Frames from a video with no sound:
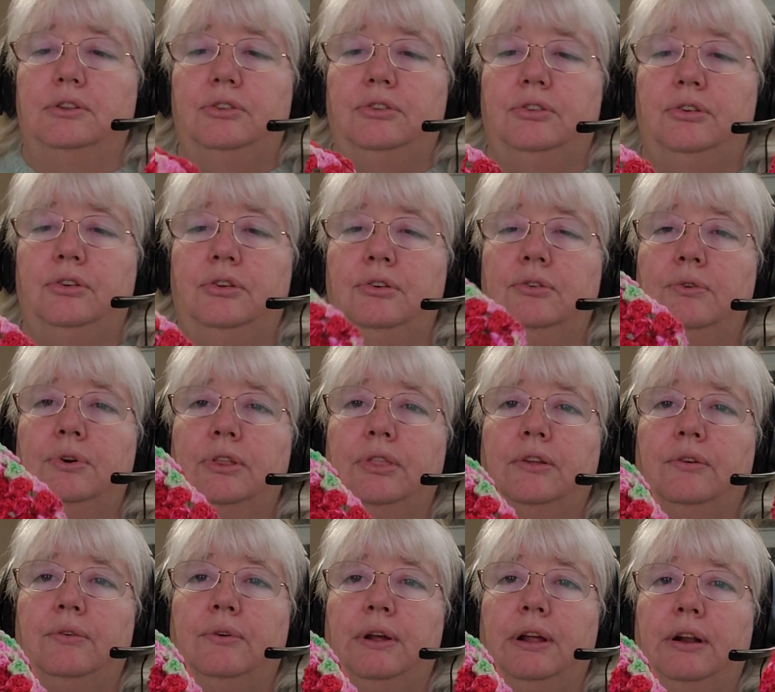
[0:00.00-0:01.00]
2 with
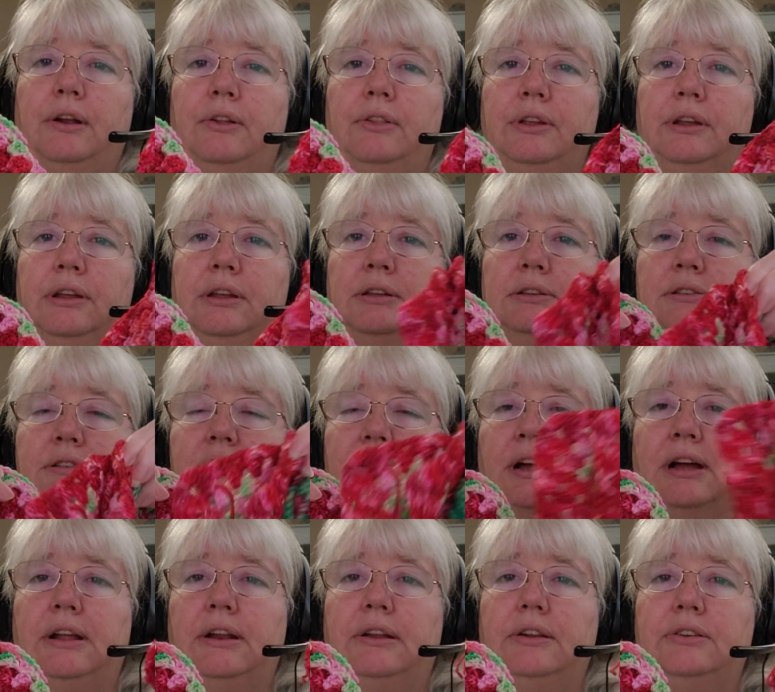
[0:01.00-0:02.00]
the red on the
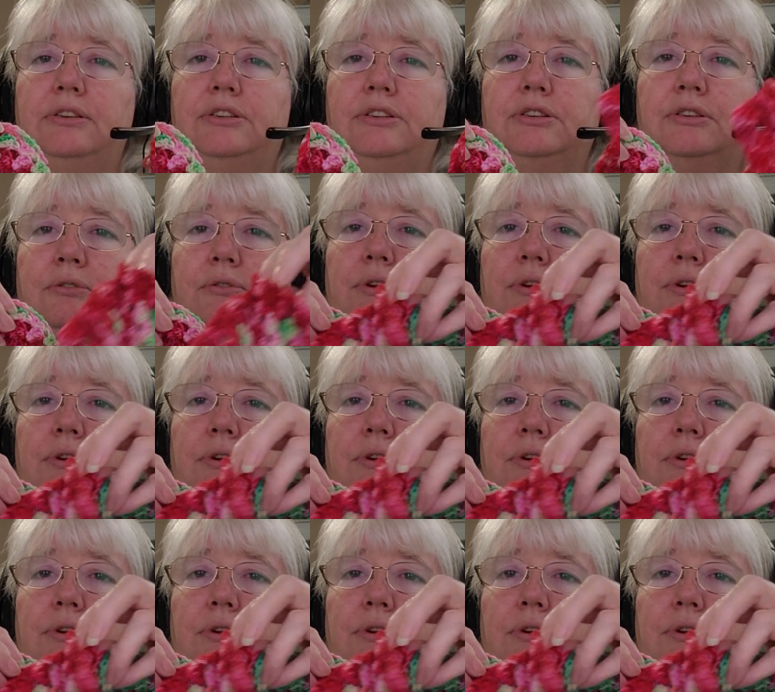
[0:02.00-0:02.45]
inside and 2